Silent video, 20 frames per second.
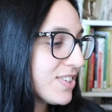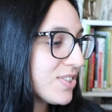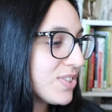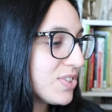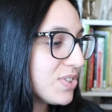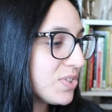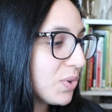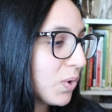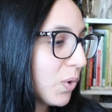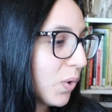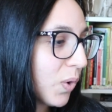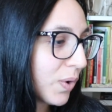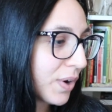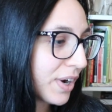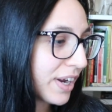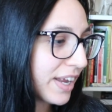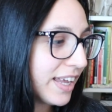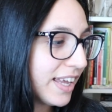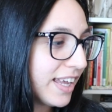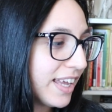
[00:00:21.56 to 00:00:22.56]

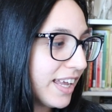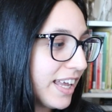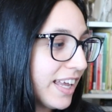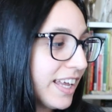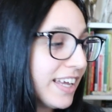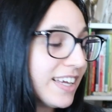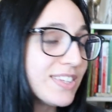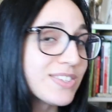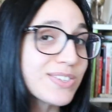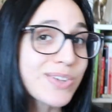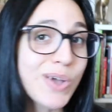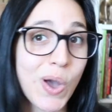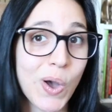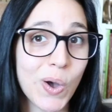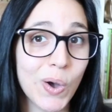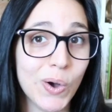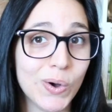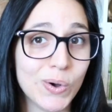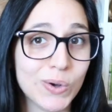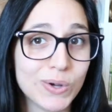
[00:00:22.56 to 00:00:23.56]
story is
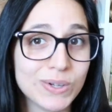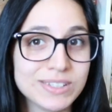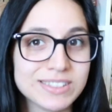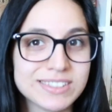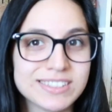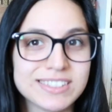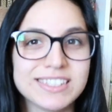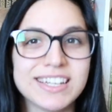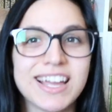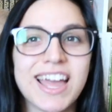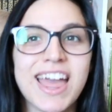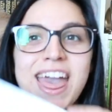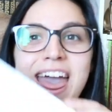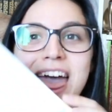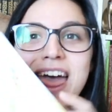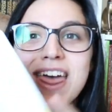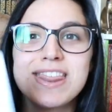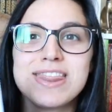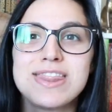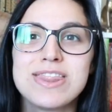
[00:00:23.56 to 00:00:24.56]
called
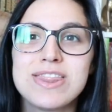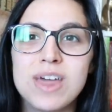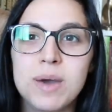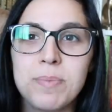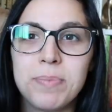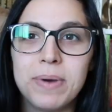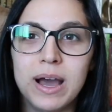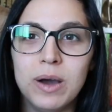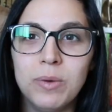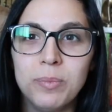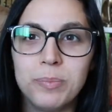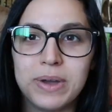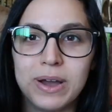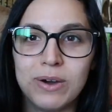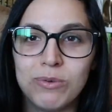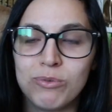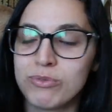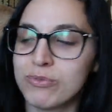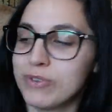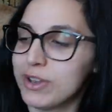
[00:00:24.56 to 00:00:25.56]
The
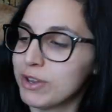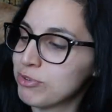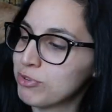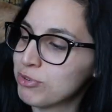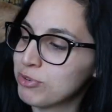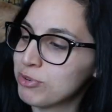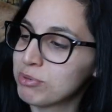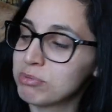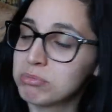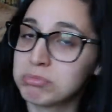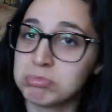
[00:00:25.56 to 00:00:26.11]
Pout-Pout Fish.